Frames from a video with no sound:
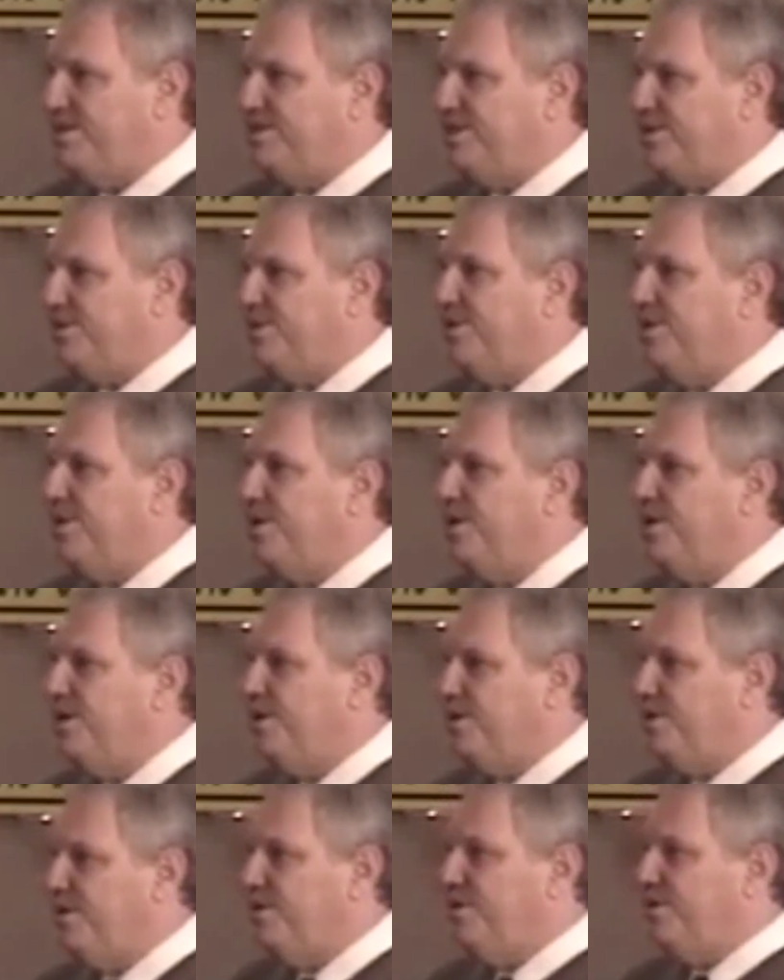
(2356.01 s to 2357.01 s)
So
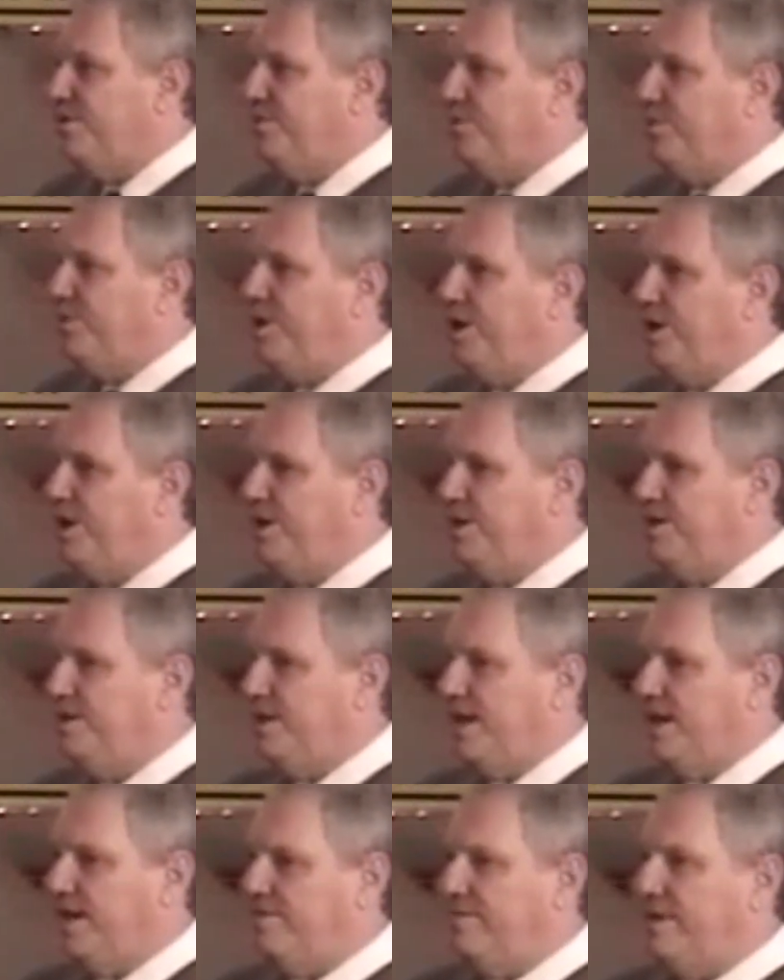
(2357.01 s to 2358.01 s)
we,
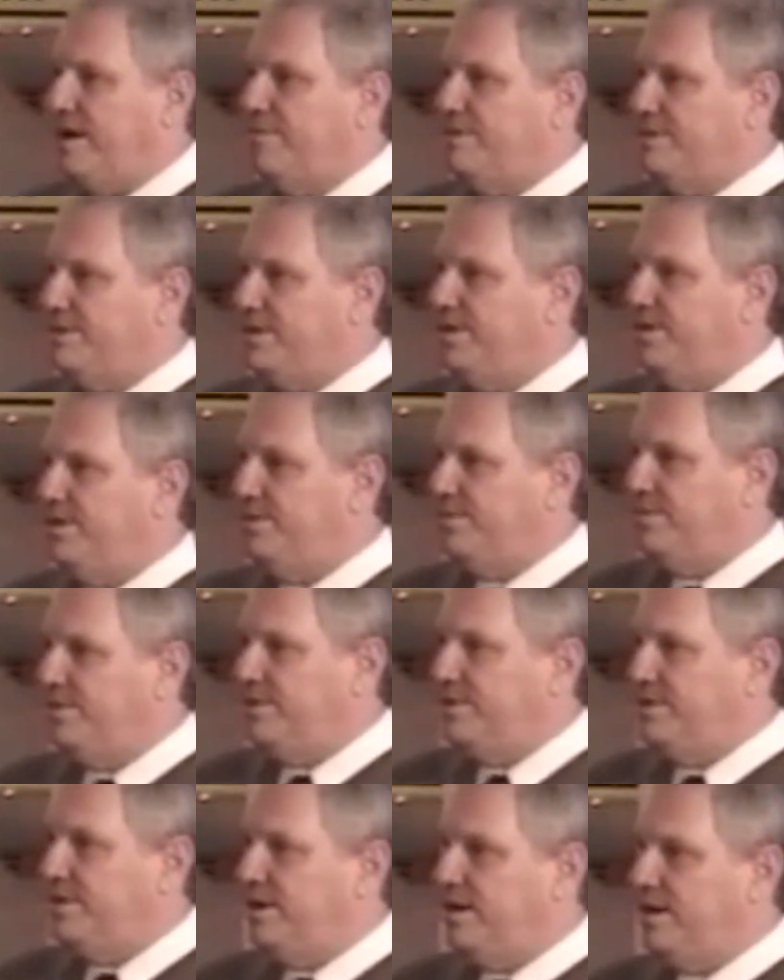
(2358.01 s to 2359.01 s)
like if I was dealing
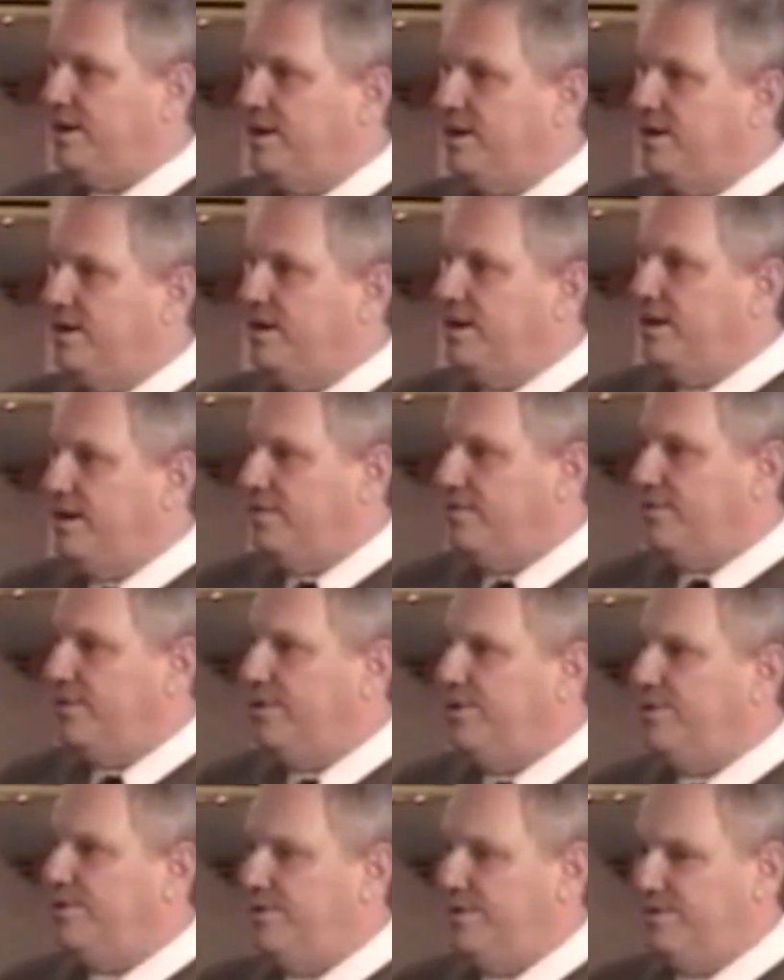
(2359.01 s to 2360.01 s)
with a
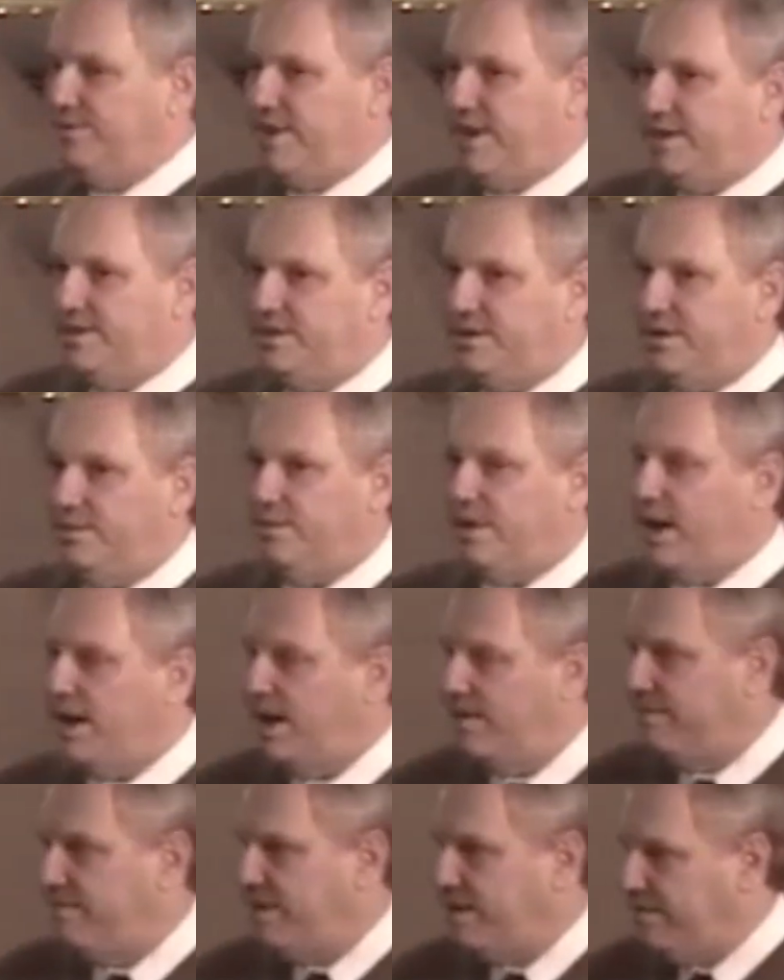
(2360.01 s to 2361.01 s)
frugal investor, my
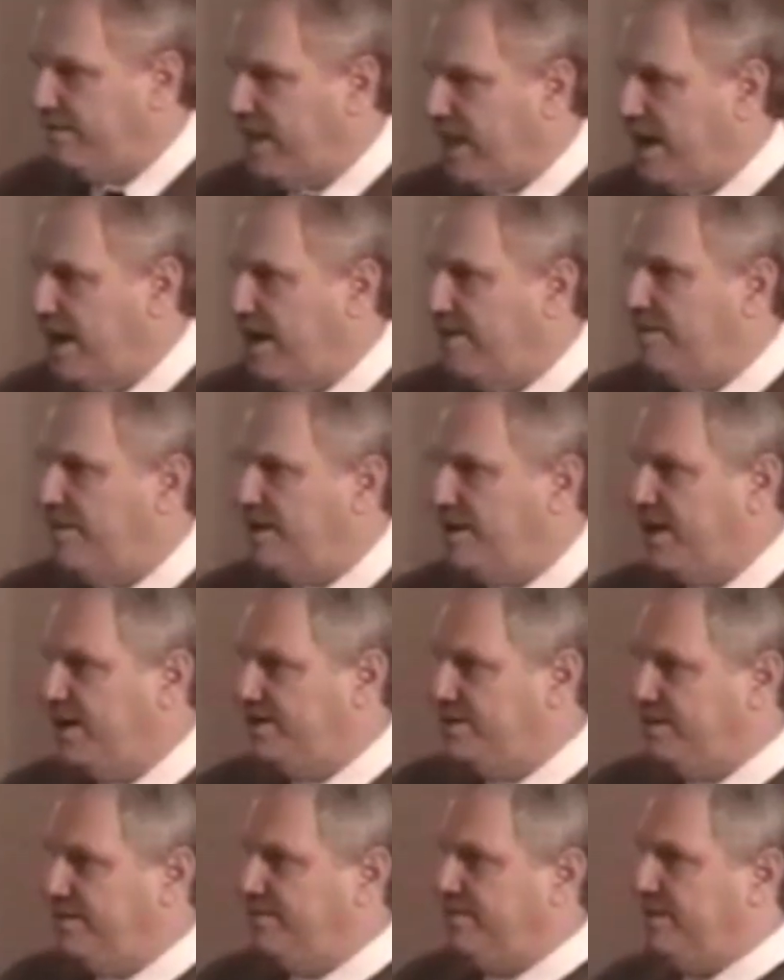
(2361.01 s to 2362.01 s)
flat
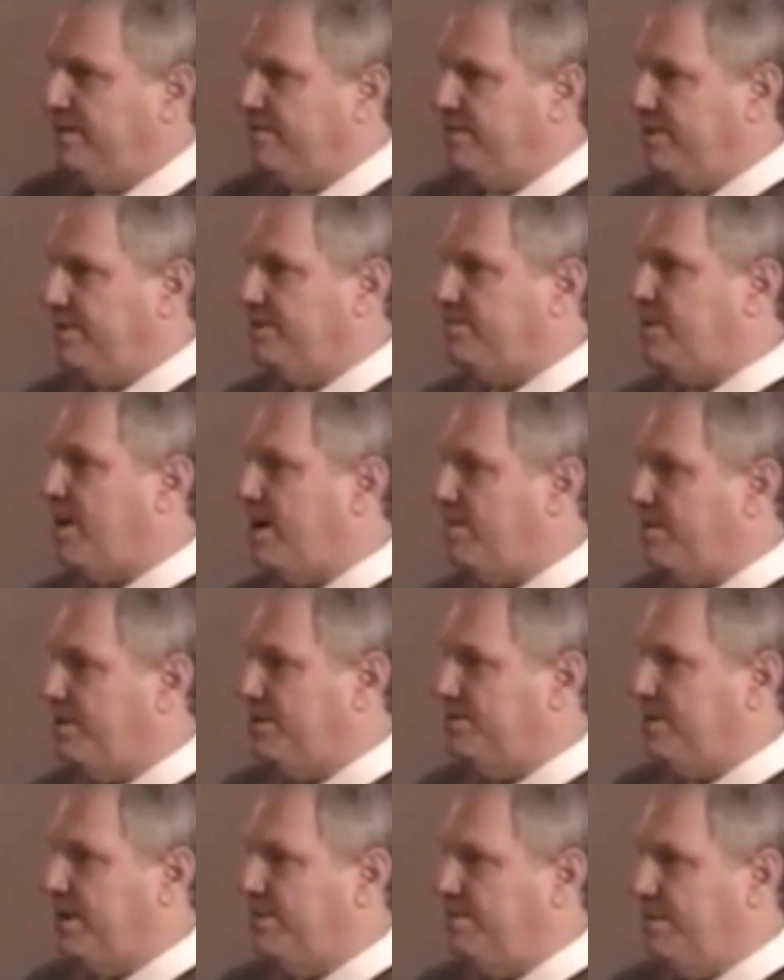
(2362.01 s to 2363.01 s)
advertising fee for his
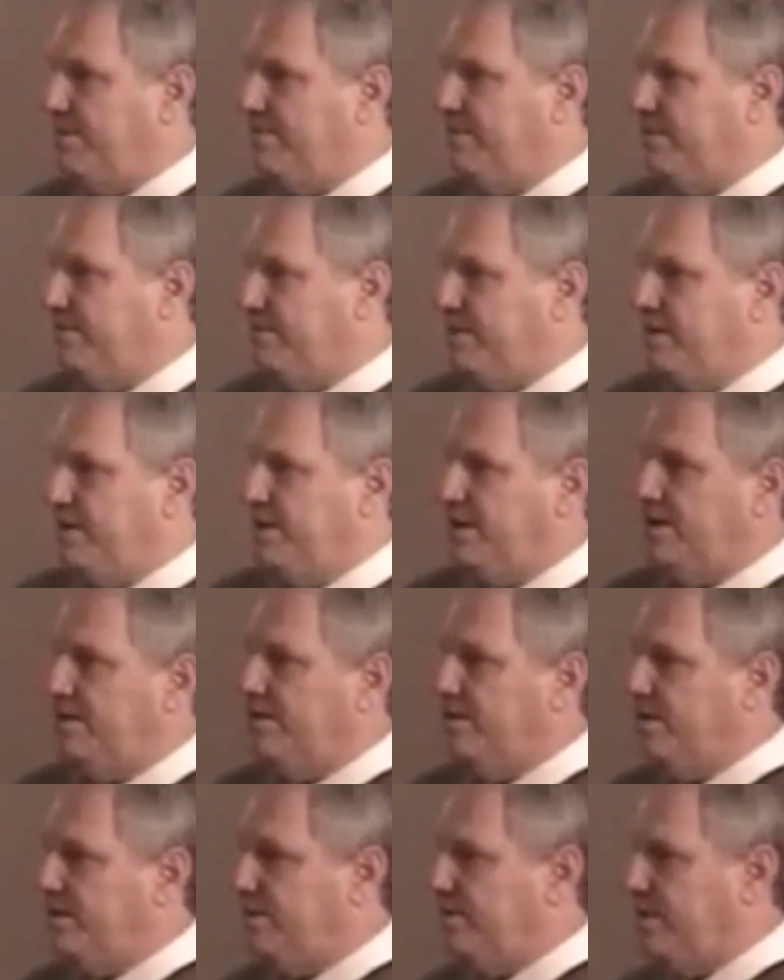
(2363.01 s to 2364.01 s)
properties might be
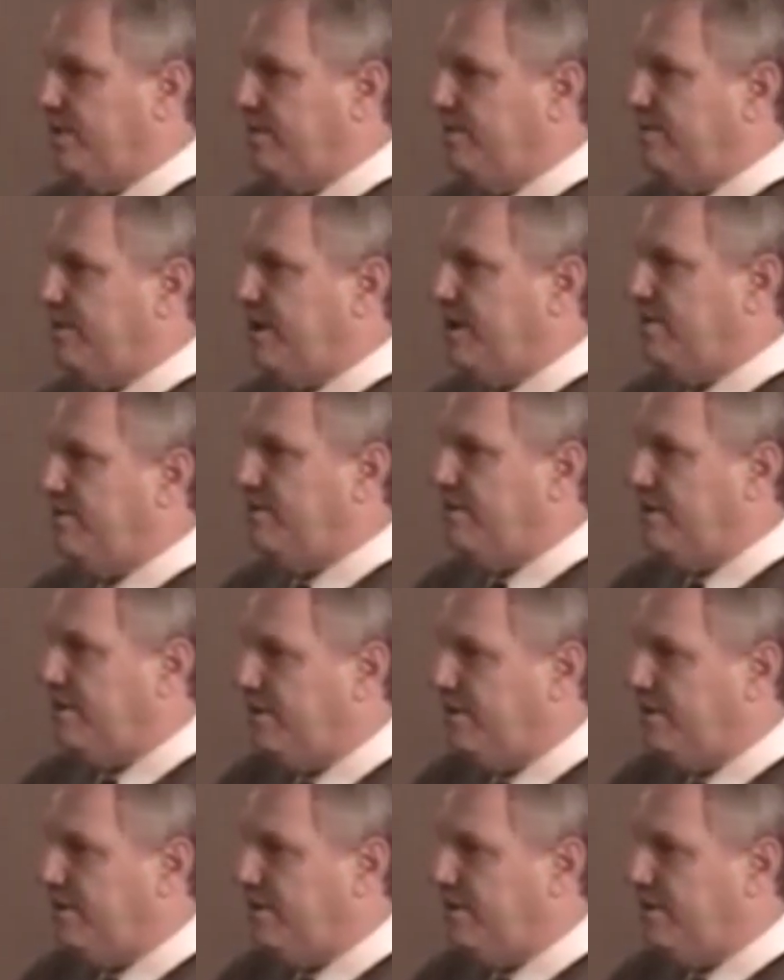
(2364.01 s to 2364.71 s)
$1,500 to $2,500.